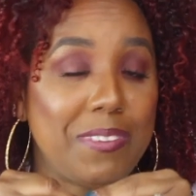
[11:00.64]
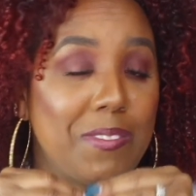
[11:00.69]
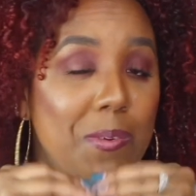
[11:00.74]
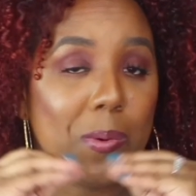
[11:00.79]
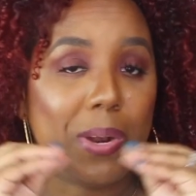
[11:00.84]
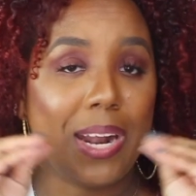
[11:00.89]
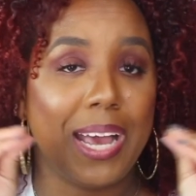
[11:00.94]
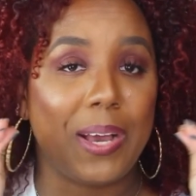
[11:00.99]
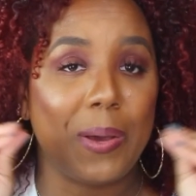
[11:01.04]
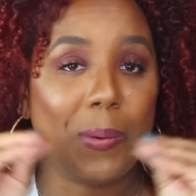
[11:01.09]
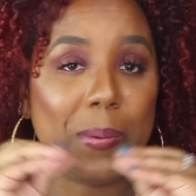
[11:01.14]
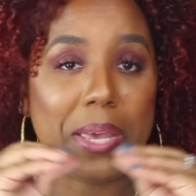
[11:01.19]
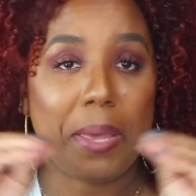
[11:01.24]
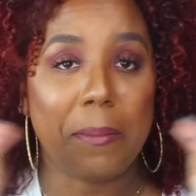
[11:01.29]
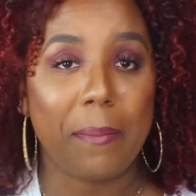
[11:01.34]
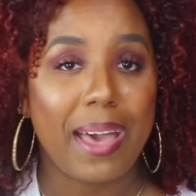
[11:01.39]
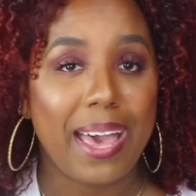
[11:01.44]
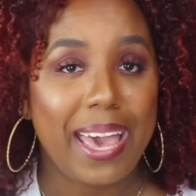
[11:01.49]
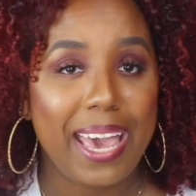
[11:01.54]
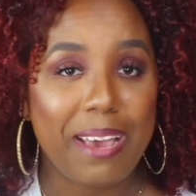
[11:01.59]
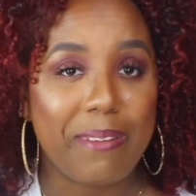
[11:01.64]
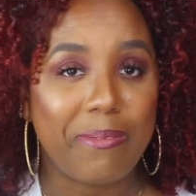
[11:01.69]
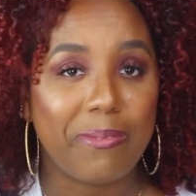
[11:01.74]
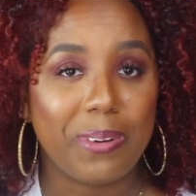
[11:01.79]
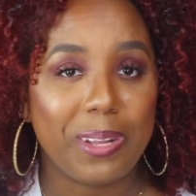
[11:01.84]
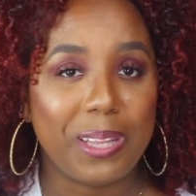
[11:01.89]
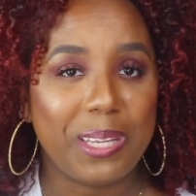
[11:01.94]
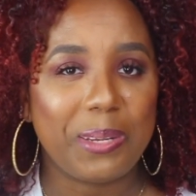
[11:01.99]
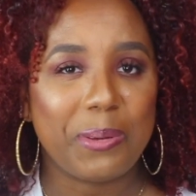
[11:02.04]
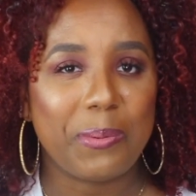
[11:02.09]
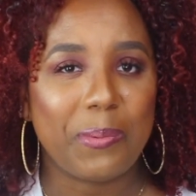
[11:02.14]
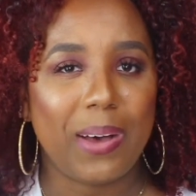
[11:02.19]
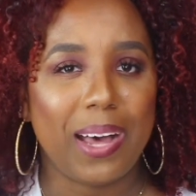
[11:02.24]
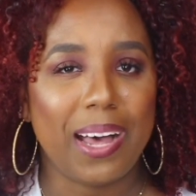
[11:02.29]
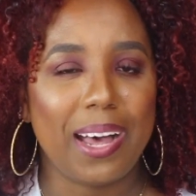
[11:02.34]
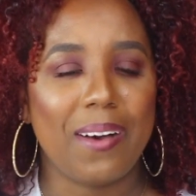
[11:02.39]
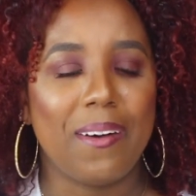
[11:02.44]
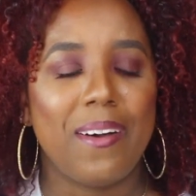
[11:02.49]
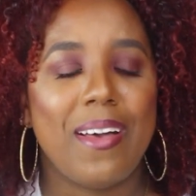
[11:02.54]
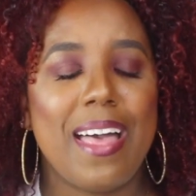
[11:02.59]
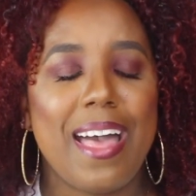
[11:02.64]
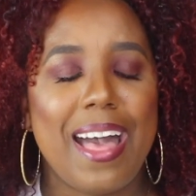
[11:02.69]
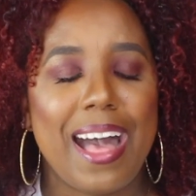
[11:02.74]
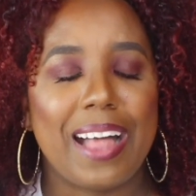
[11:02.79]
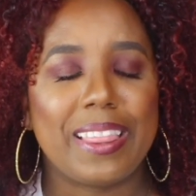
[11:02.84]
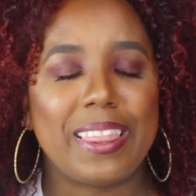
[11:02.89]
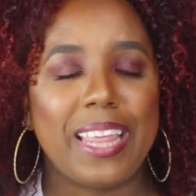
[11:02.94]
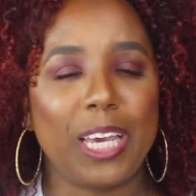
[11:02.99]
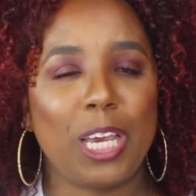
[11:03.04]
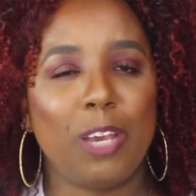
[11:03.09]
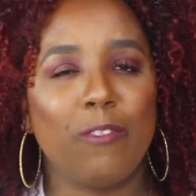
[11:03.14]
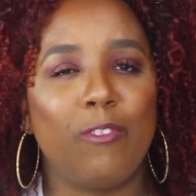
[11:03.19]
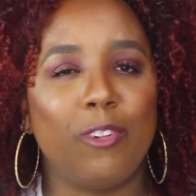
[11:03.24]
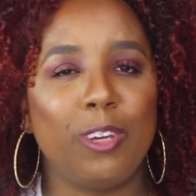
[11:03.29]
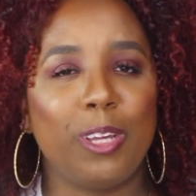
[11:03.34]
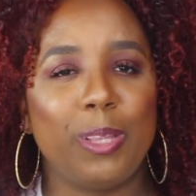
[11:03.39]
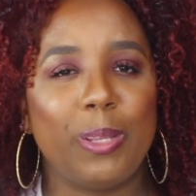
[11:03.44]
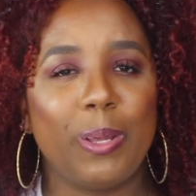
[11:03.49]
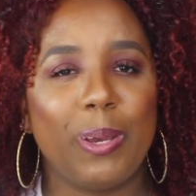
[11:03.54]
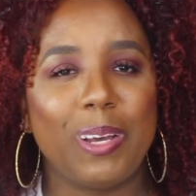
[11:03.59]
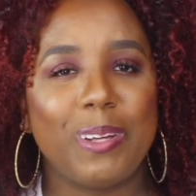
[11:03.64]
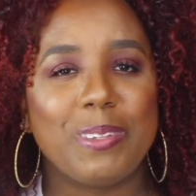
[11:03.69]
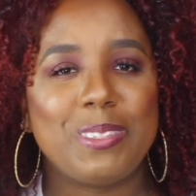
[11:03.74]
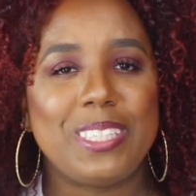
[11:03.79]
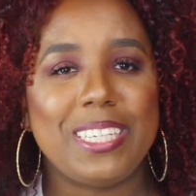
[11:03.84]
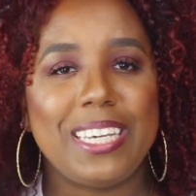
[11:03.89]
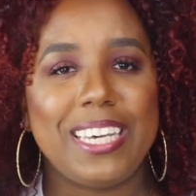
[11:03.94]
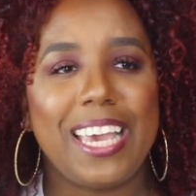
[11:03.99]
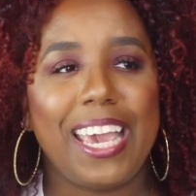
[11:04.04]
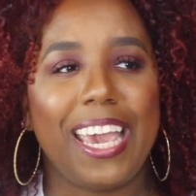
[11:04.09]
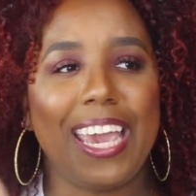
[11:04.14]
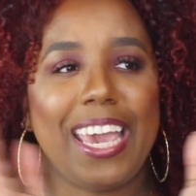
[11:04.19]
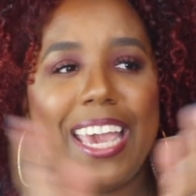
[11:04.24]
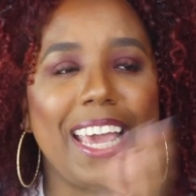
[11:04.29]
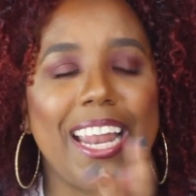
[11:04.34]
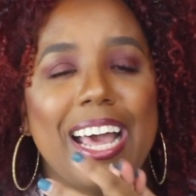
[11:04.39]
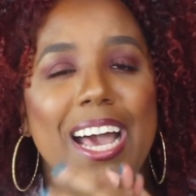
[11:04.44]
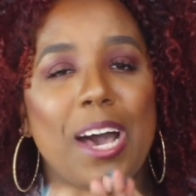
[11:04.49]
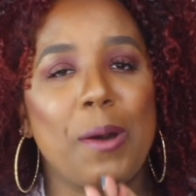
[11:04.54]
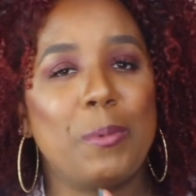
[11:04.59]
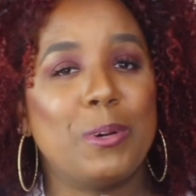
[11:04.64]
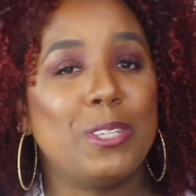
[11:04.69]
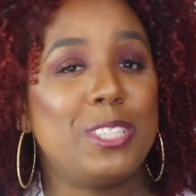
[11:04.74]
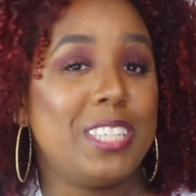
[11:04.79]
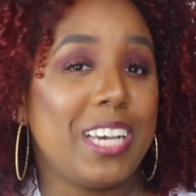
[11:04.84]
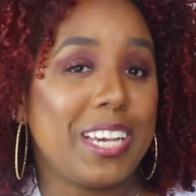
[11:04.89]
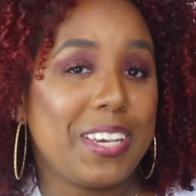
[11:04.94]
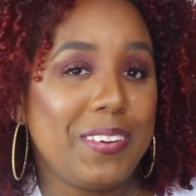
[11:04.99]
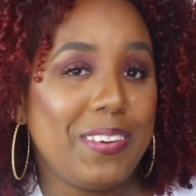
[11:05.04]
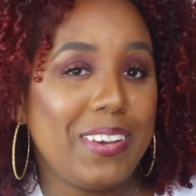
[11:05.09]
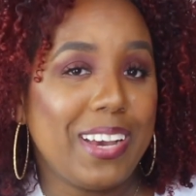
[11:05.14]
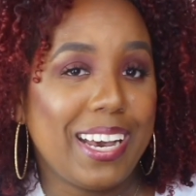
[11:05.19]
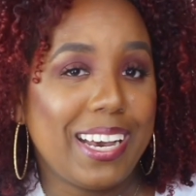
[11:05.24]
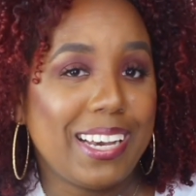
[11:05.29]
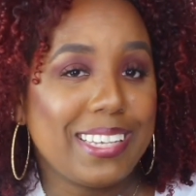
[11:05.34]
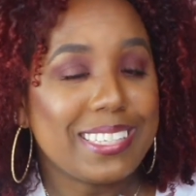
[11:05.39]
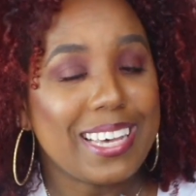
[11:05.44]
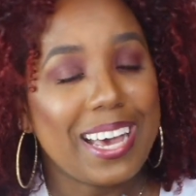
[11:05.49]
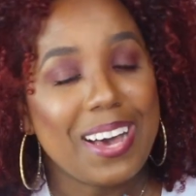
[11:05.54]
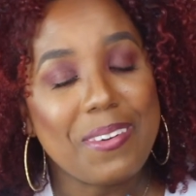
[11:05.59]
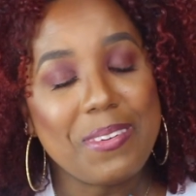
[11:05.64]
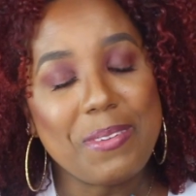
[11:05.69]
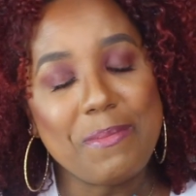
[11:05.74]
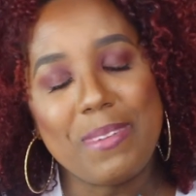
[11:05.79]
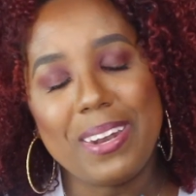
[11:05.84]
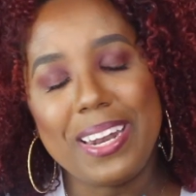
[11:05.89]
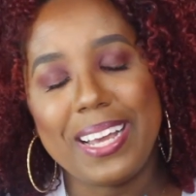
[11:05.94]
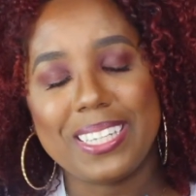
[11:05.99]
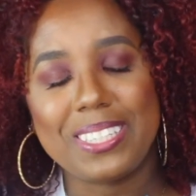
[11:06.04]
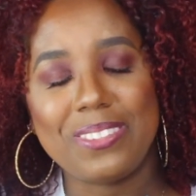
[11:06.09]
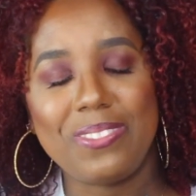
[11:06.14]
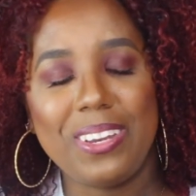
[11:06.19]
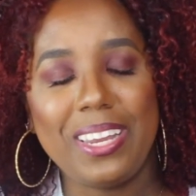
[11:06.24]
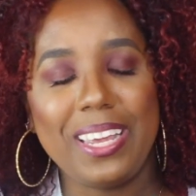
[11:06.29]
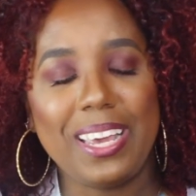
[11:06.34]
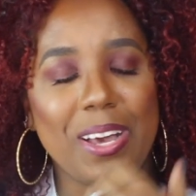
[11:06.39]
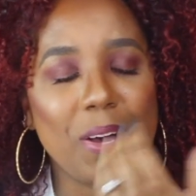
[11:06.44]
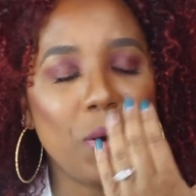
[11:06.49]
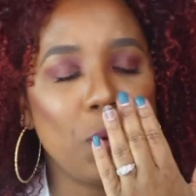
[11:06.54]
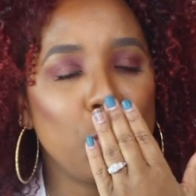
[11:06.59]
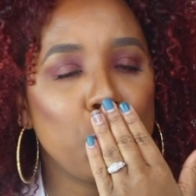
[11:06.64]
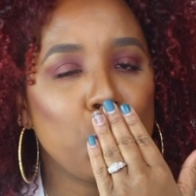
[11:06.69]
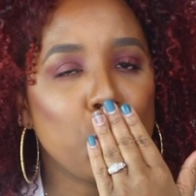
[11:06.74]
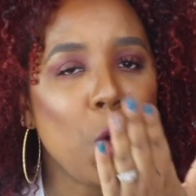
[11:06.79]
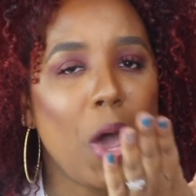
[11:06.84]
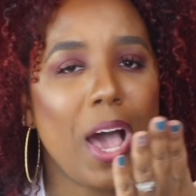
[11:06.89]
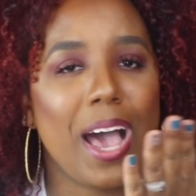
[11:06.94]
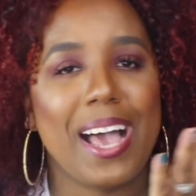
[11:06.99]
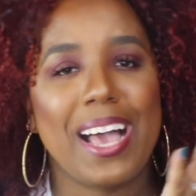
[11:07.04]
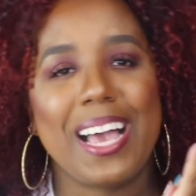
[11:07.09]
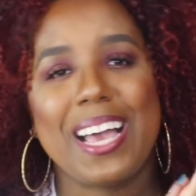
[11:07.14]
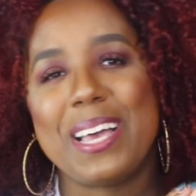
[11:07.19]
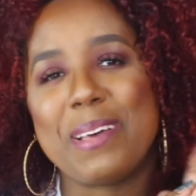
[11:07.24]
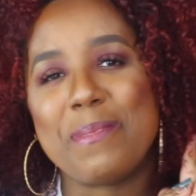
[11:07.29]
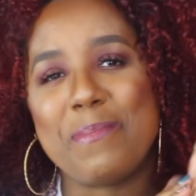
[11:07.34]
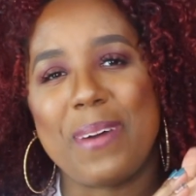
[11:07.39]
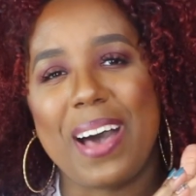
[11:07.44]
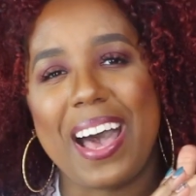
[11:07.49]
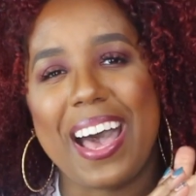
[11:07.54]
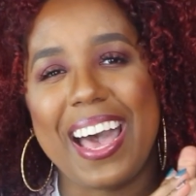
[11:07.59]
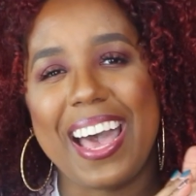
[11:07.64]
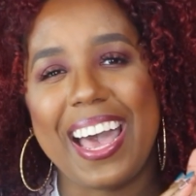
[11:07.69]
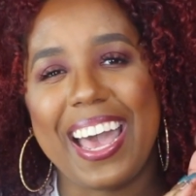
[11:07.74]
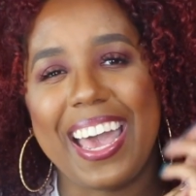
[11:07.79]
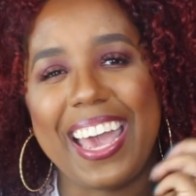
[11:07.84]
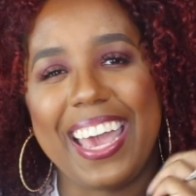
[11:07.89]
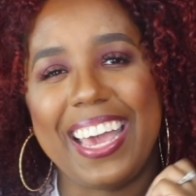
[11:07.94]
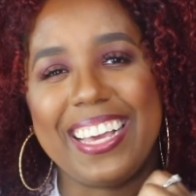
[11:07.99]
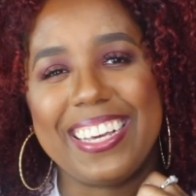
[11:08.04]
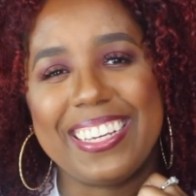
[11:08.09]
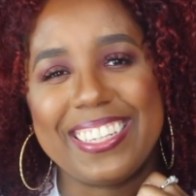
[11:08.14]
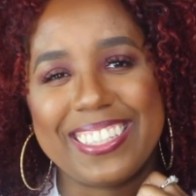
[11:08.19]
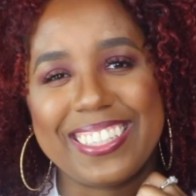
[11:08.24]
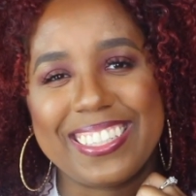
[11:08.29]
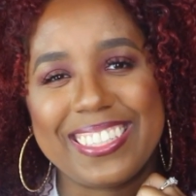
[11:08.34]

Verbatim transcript: even when I go MIA for a little while. I thank you for your loyalty and I will check you guys out in my next video. Bye.